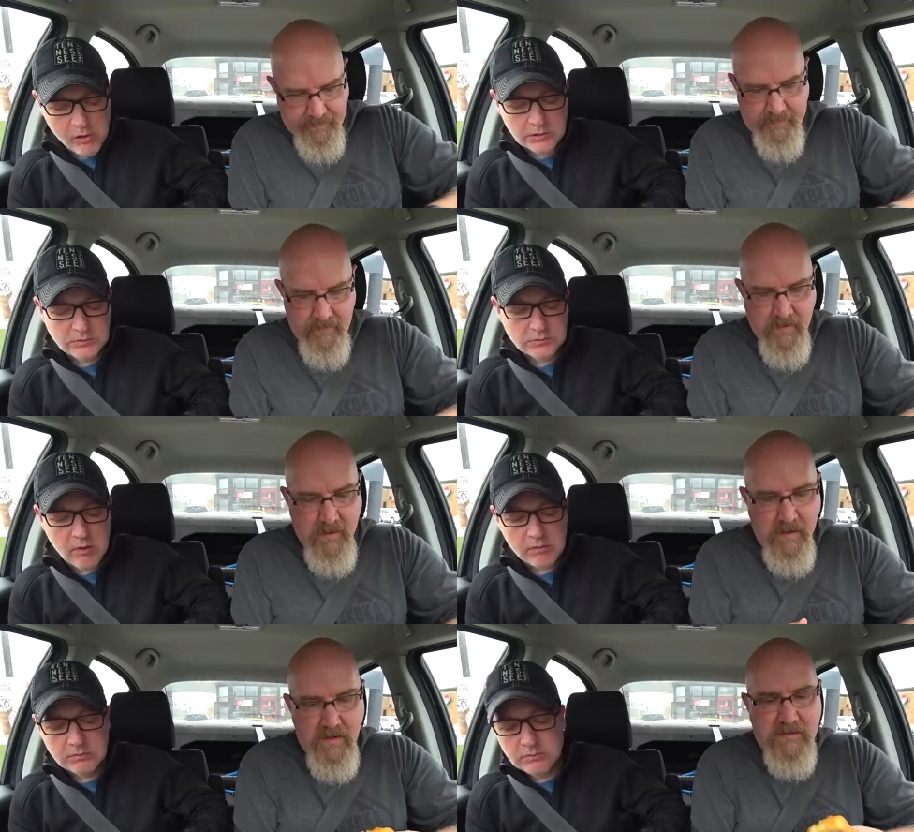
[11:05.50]
Speaker 1: oh.
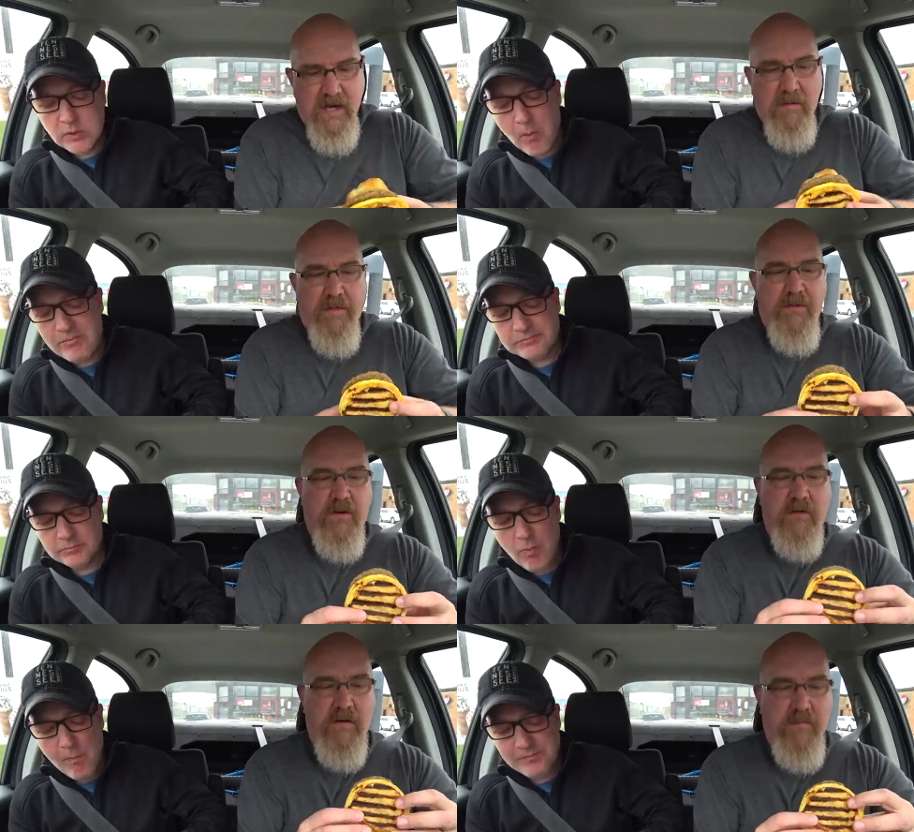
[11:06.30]
he doesn't care about
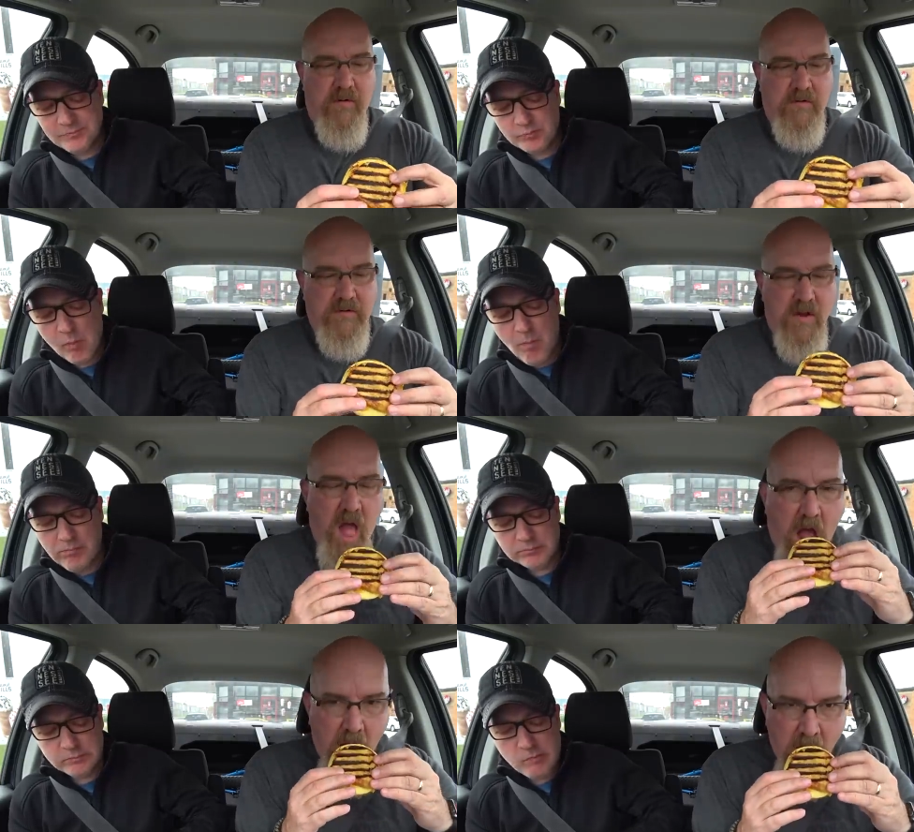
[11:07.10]
third degree burns.
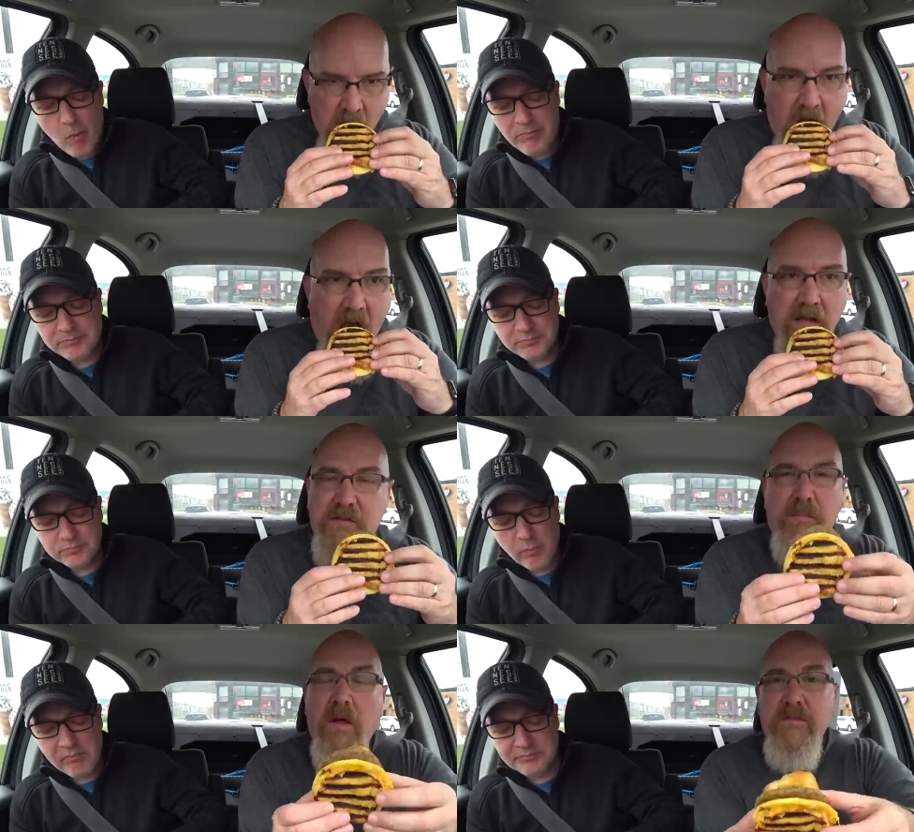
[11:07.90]
It
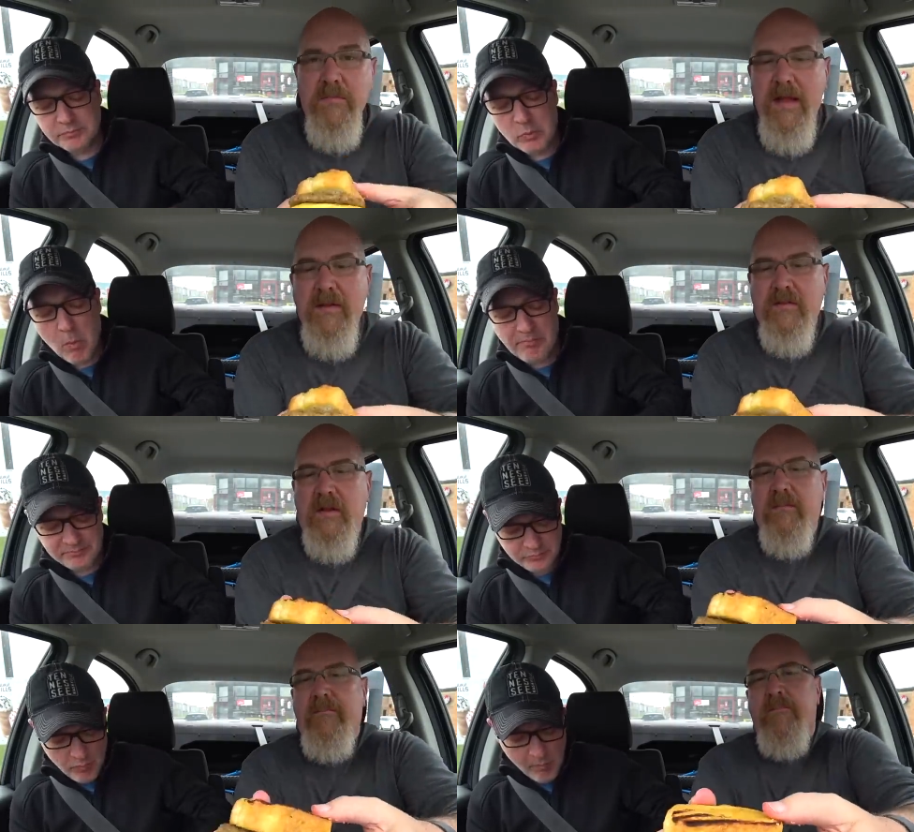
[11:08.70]
smells
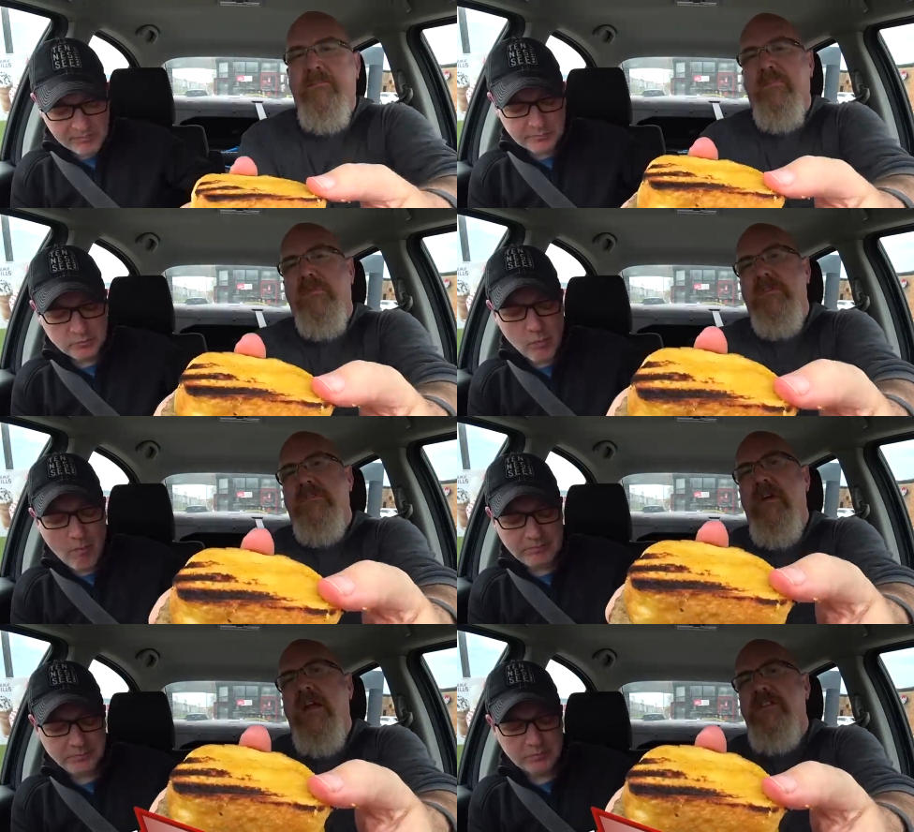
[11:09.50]
amazing.
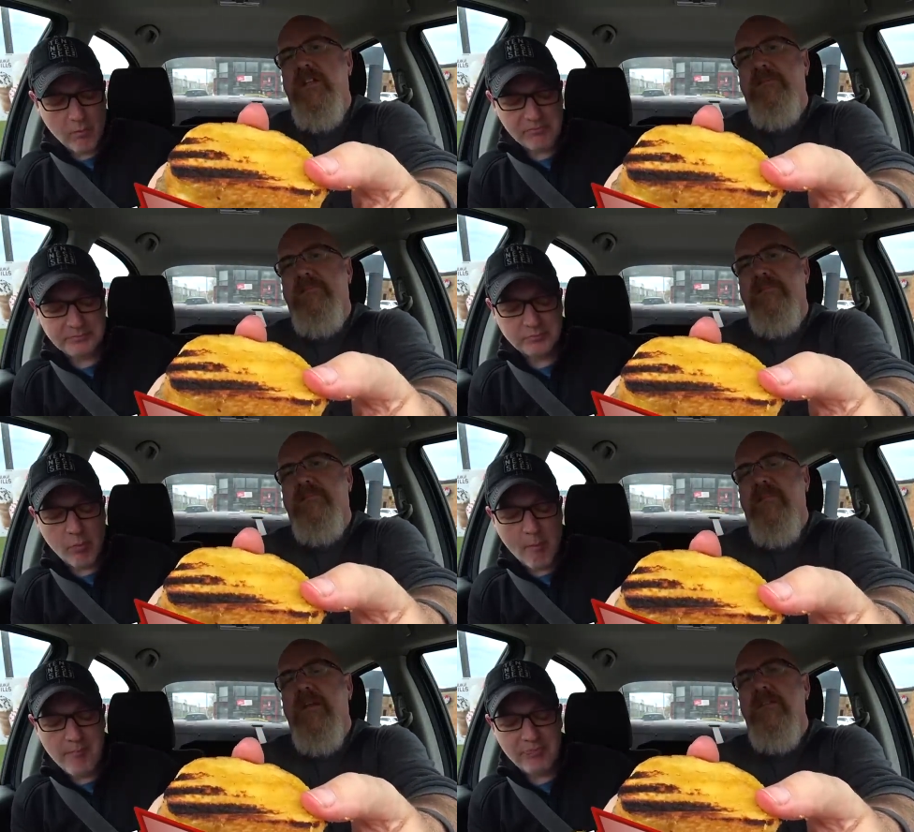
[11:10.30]
Scratch it,
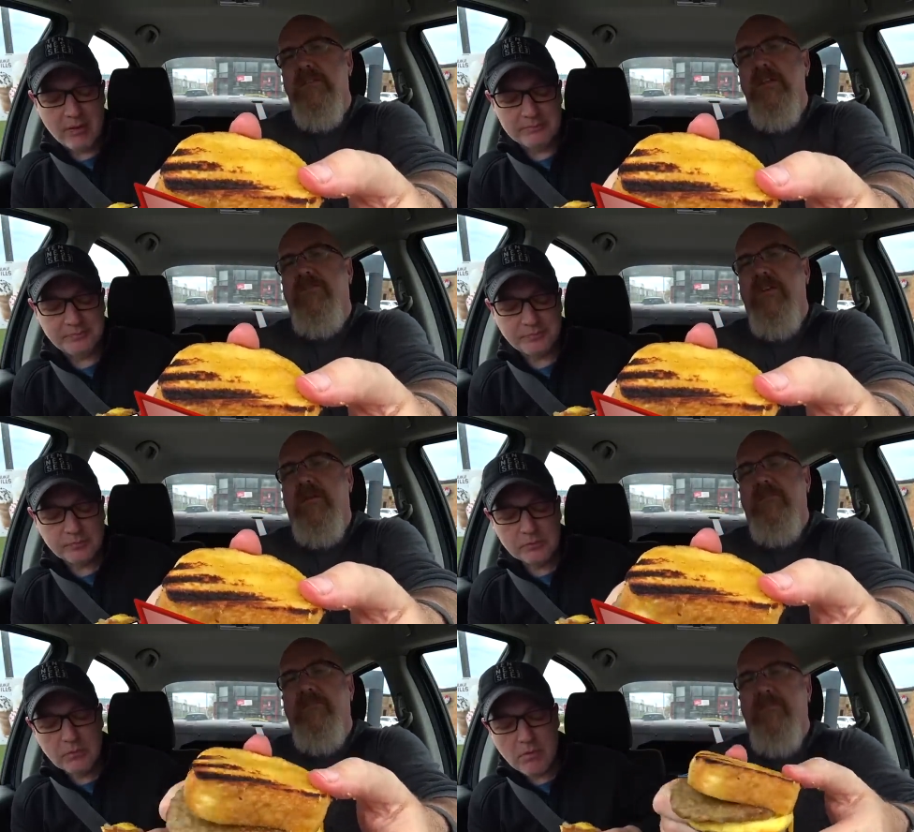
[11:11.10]
sniff
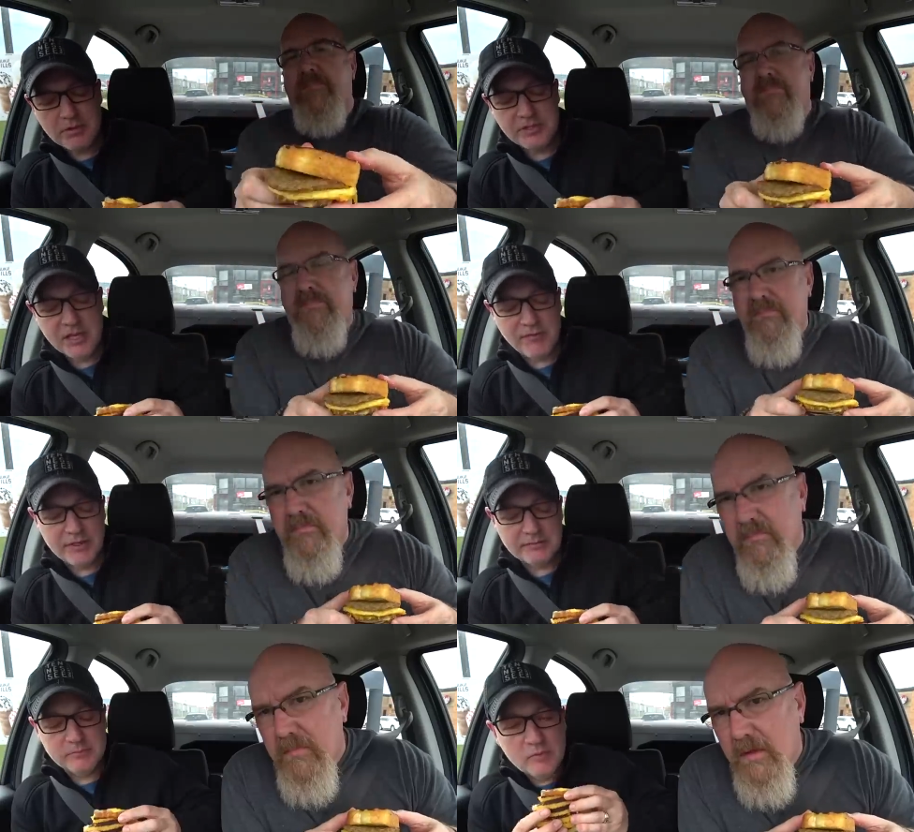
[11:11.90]
it, sniff
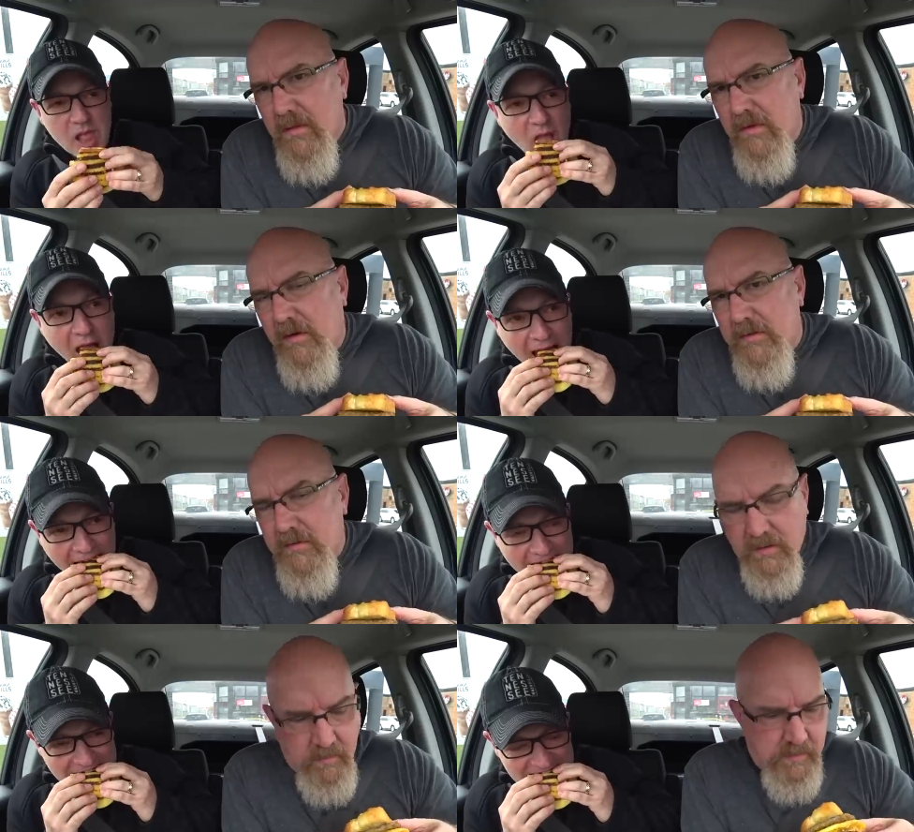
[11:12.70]
it. The rest
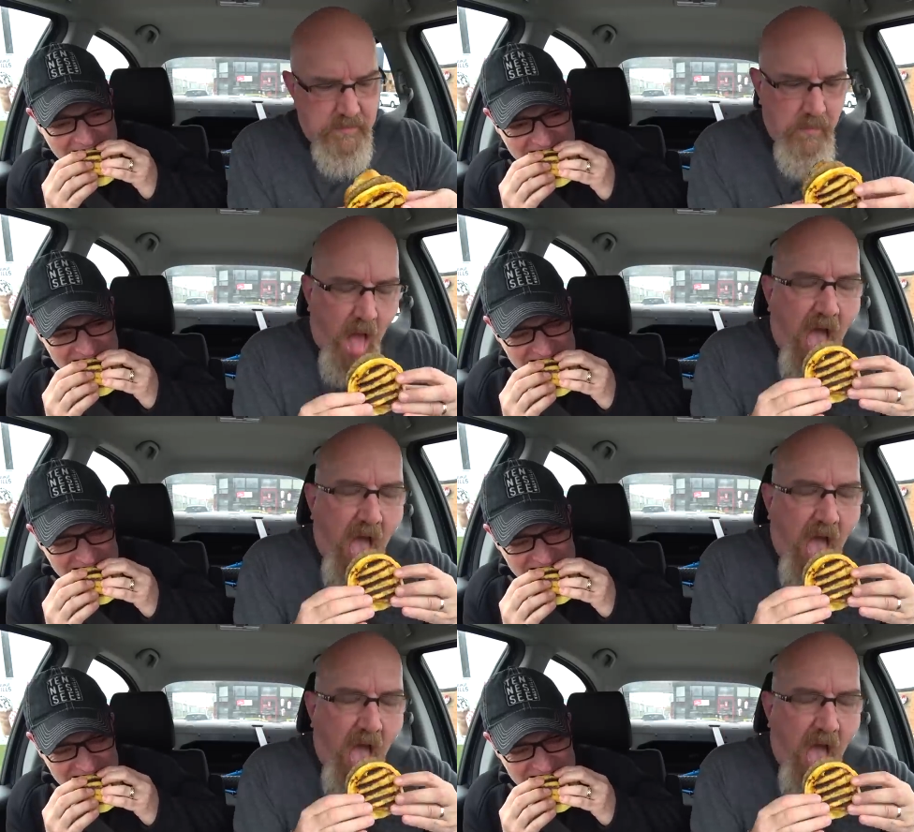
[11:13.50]
is ours.